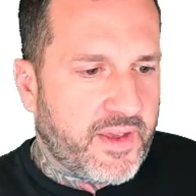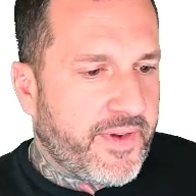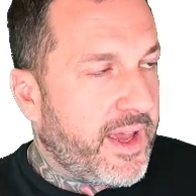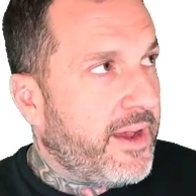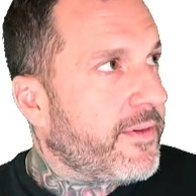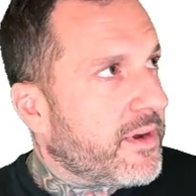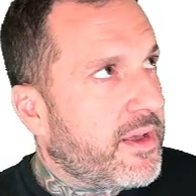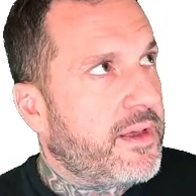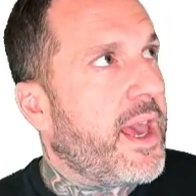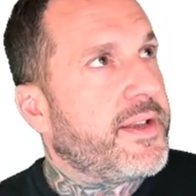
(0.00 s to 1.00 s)
if I ever
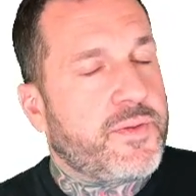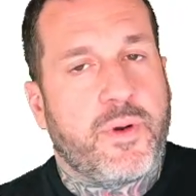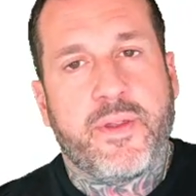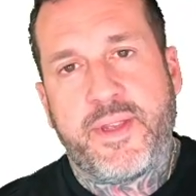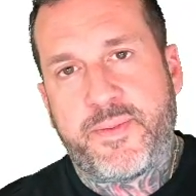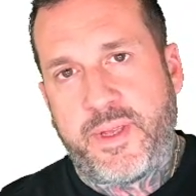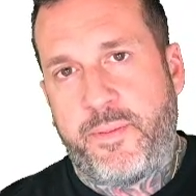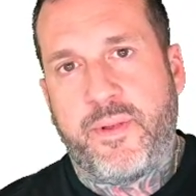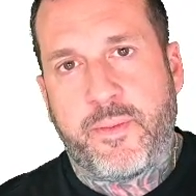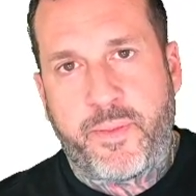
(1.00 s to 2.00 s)
catch one of these
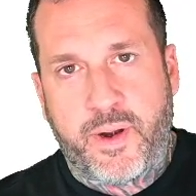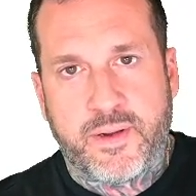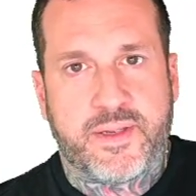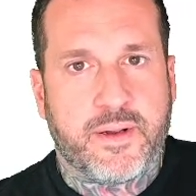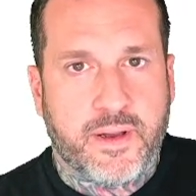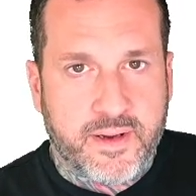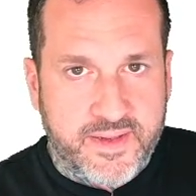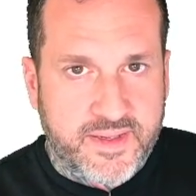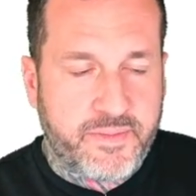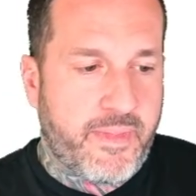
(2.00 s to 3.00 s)
people in person, I'm going to
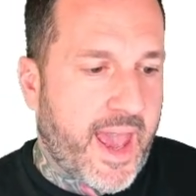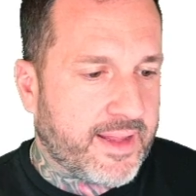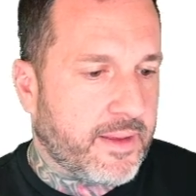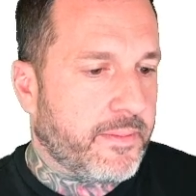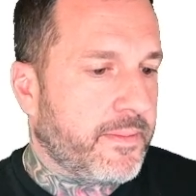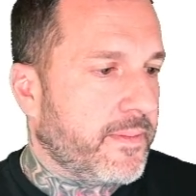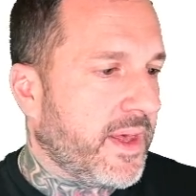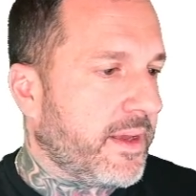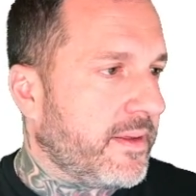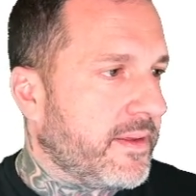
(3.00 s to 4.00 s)
smack them.
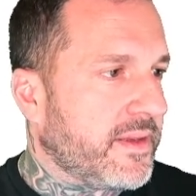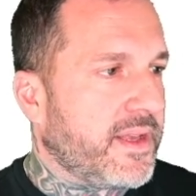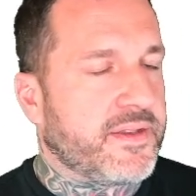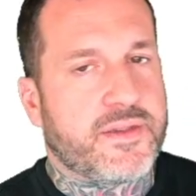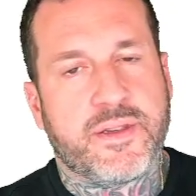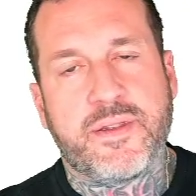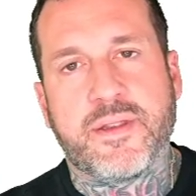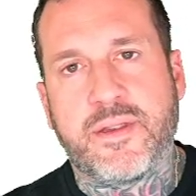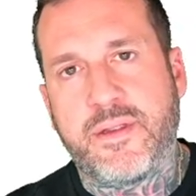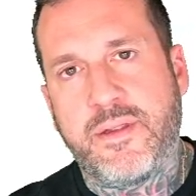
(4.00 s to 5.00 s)
Like, it's just
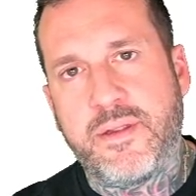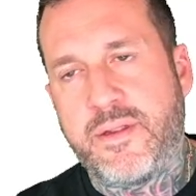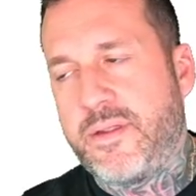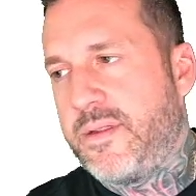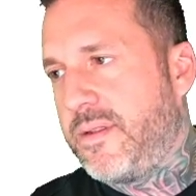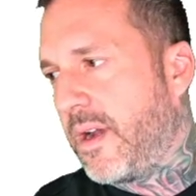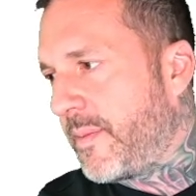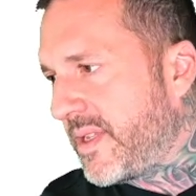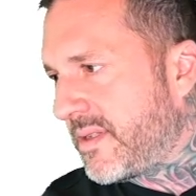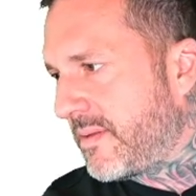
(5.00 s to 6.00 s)
the
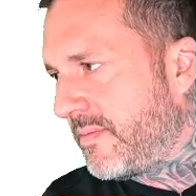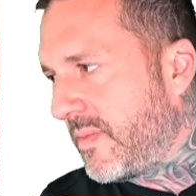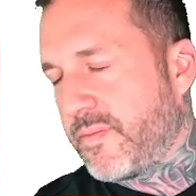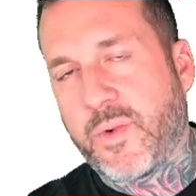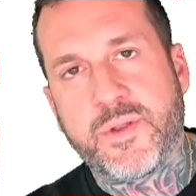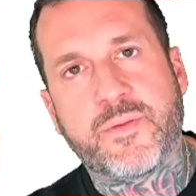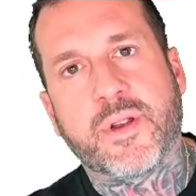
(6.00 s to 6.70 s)
dumbest, most